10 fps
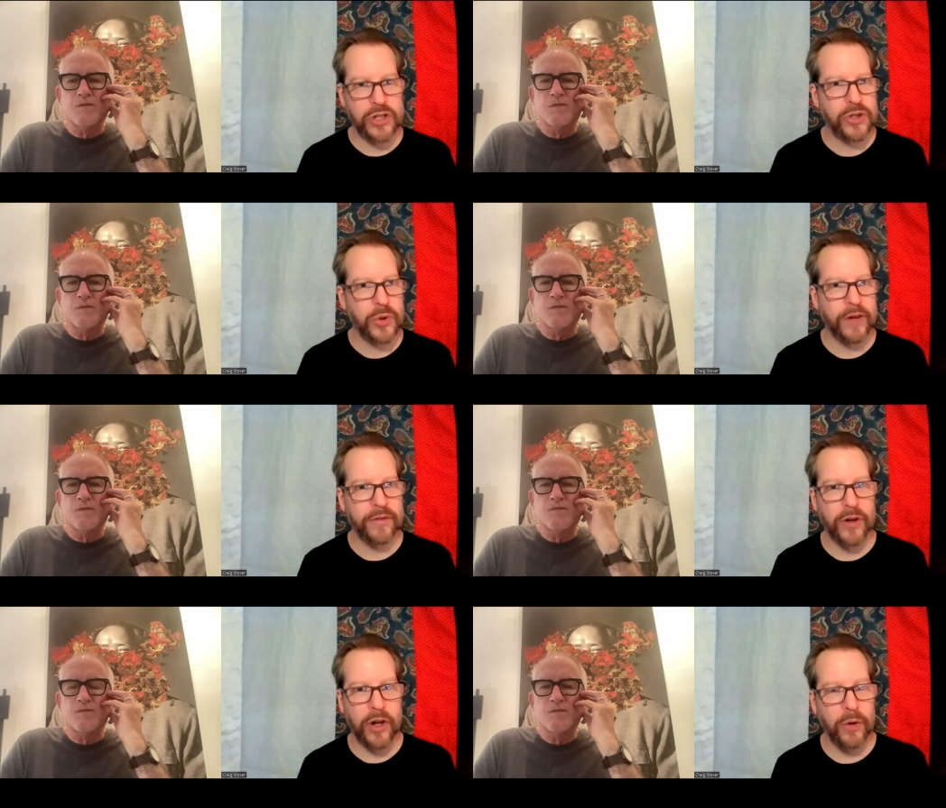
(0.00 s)
Speaker 1: just
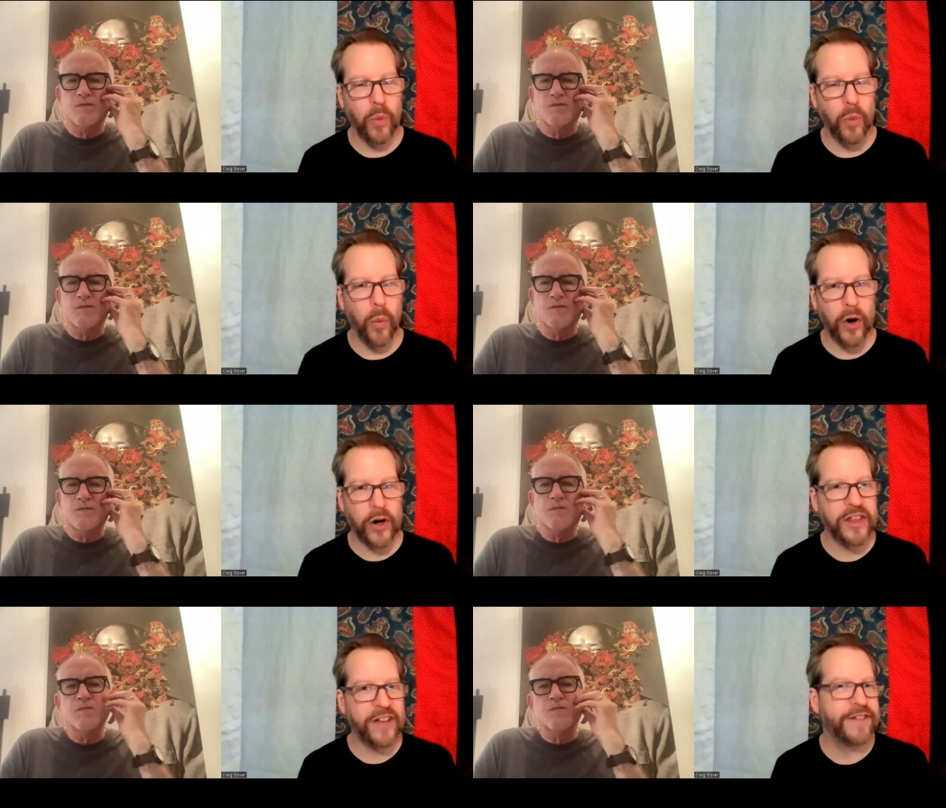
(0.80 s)
sort of
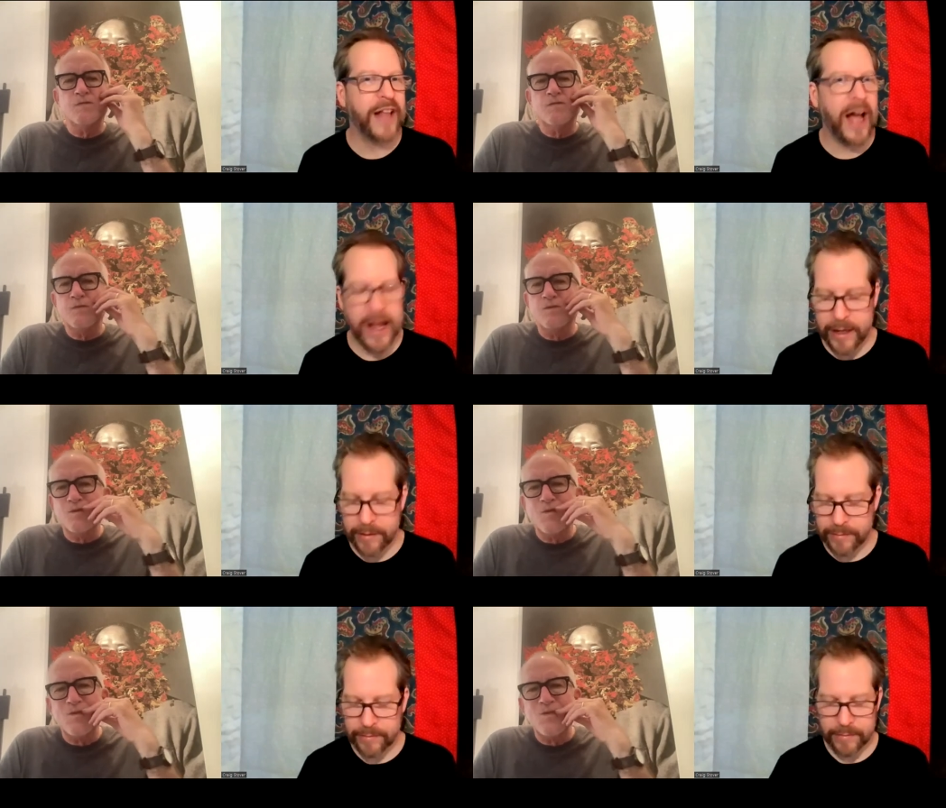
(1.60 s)
work on the fly?
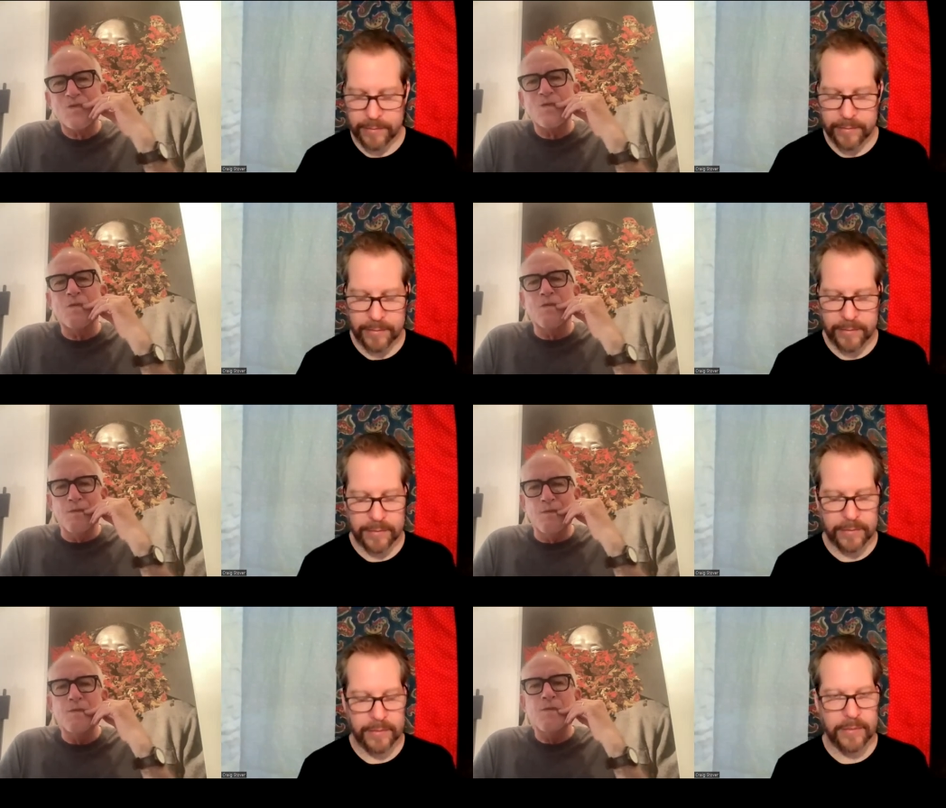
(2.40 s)

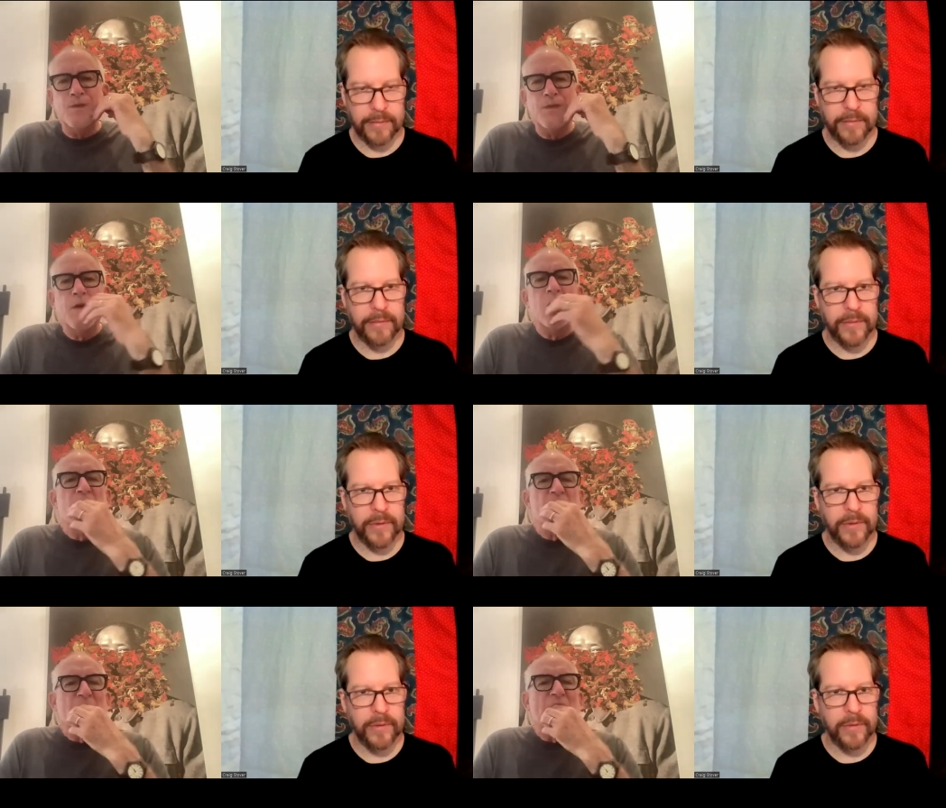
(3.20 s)
Speaker 2: Mm-hmm.
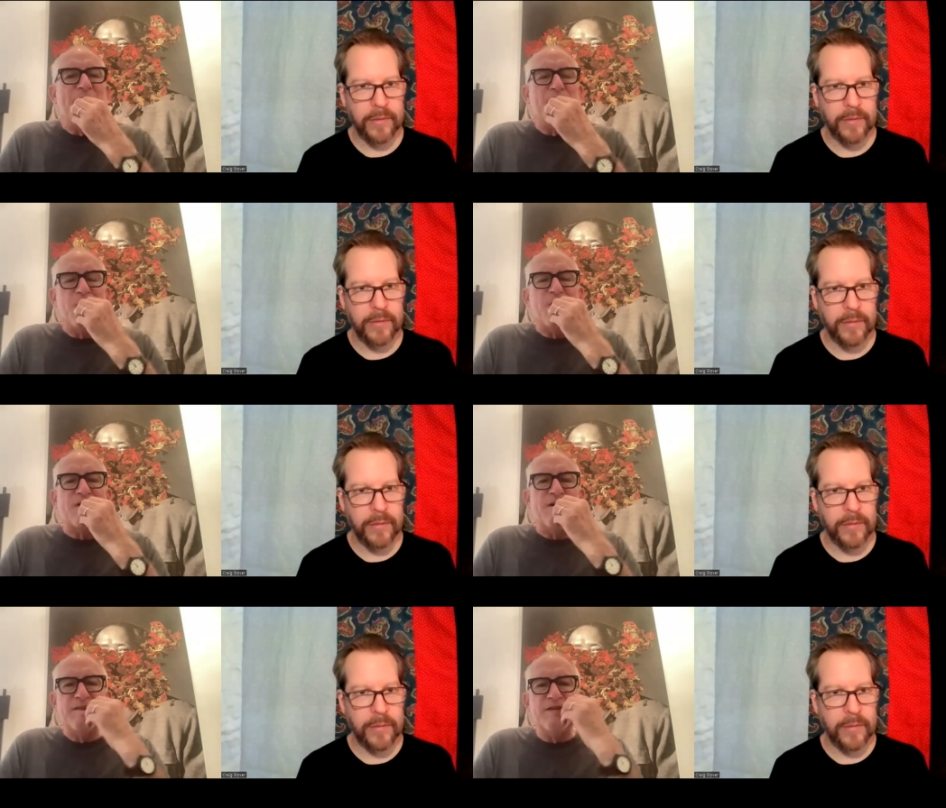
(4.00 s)
I
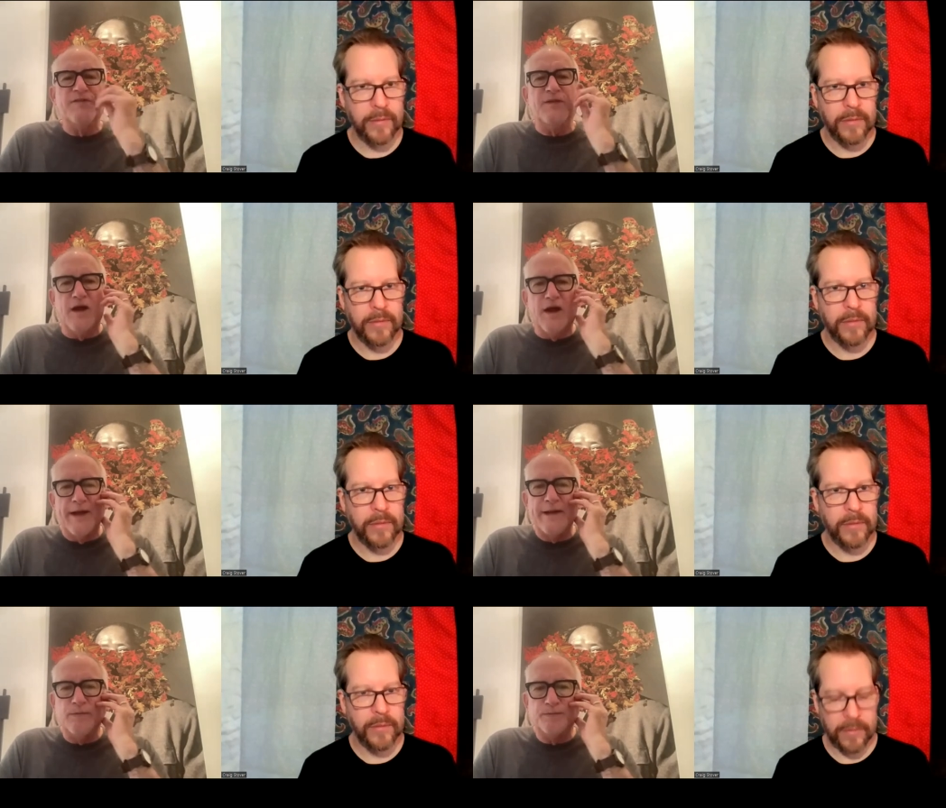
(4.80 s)
work on the
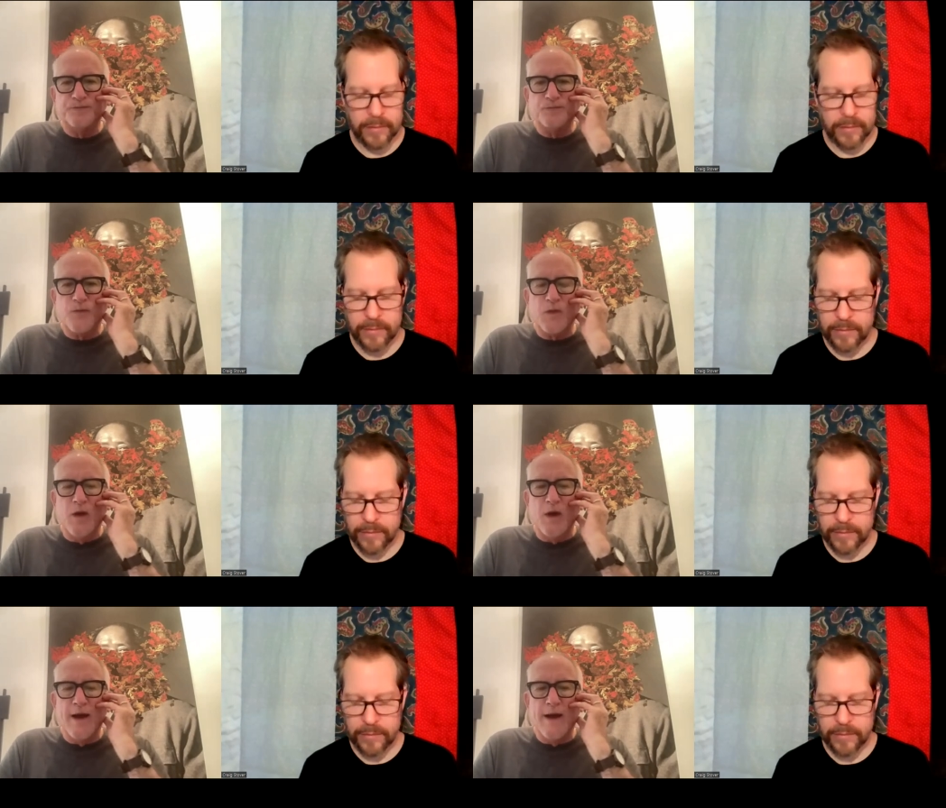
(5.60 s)
fly.
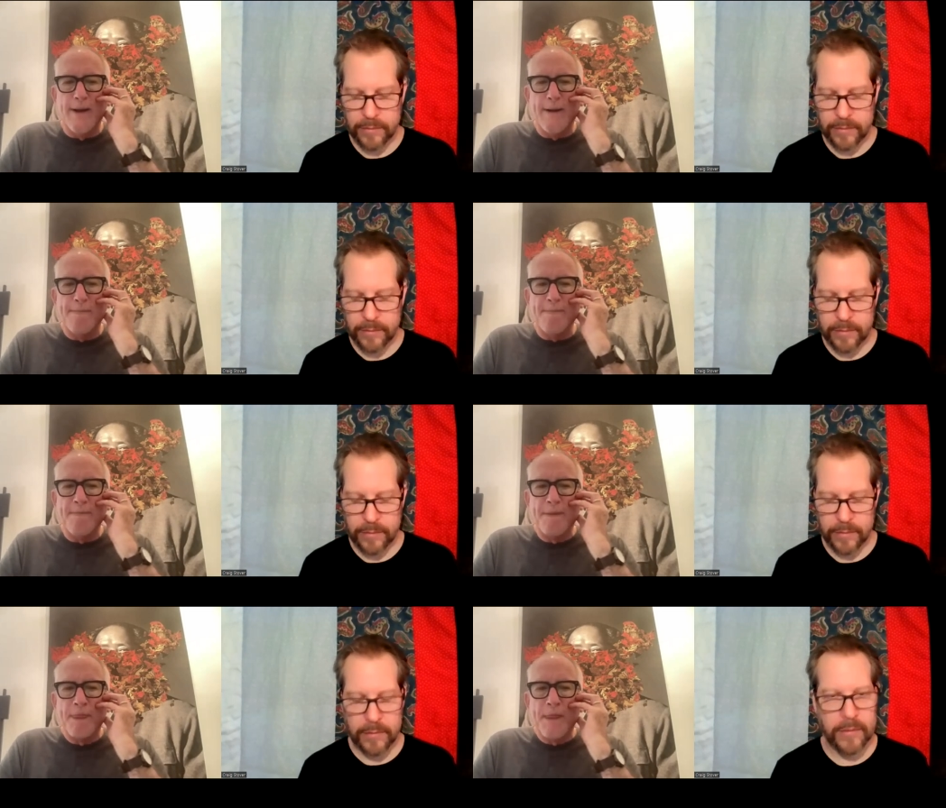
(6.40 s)

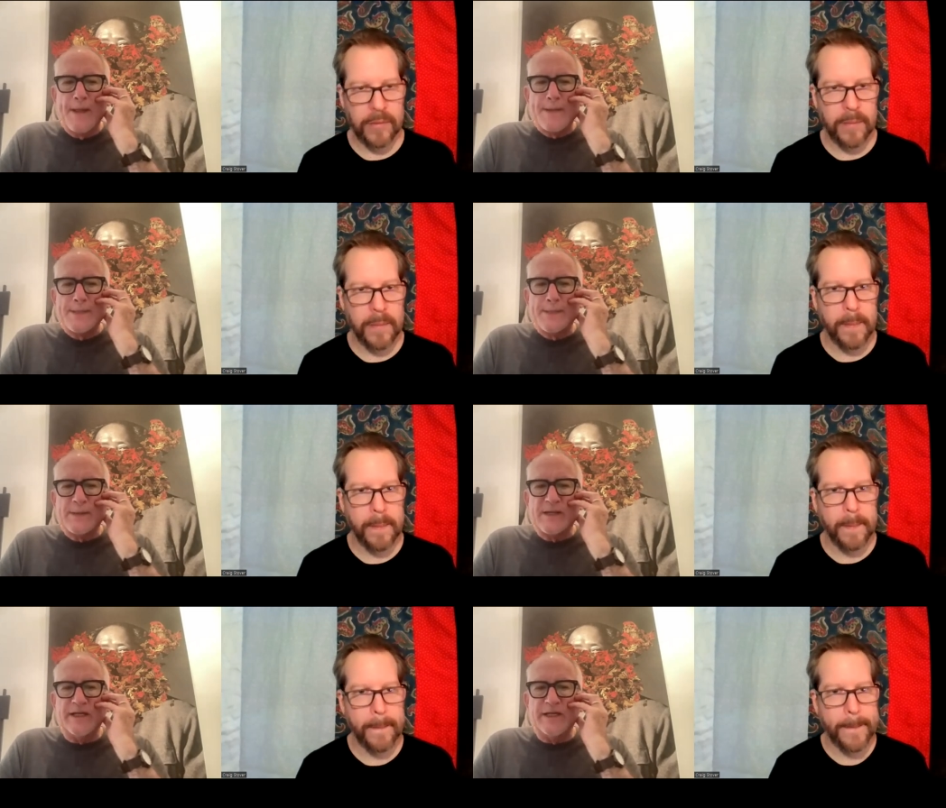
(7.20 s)
Um,
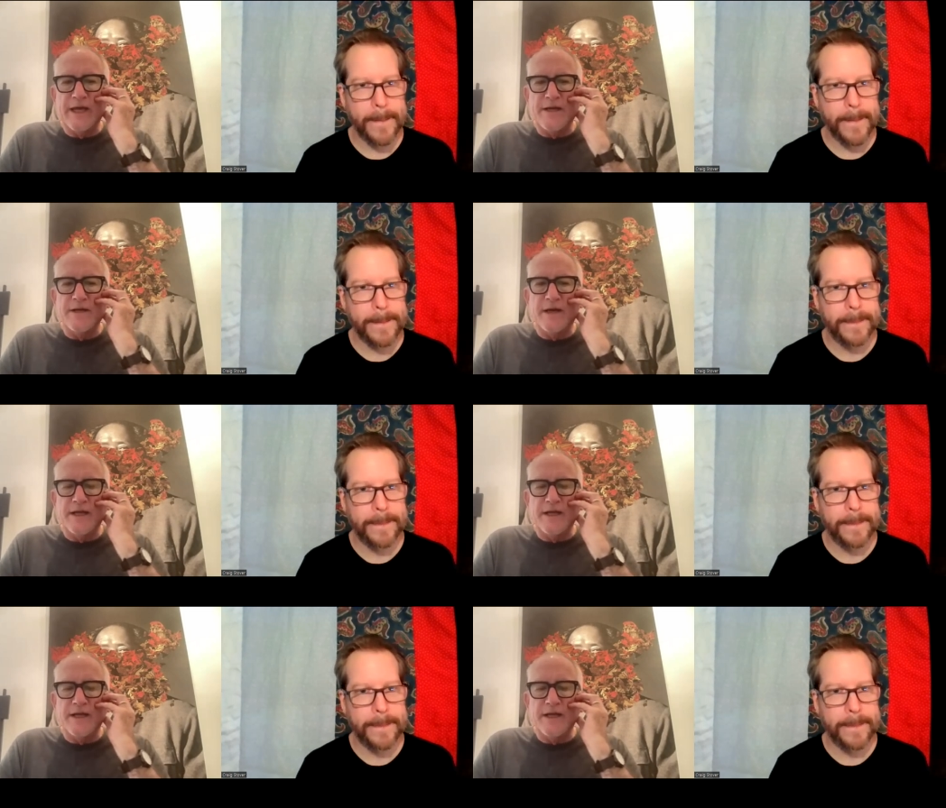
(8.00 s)
I get an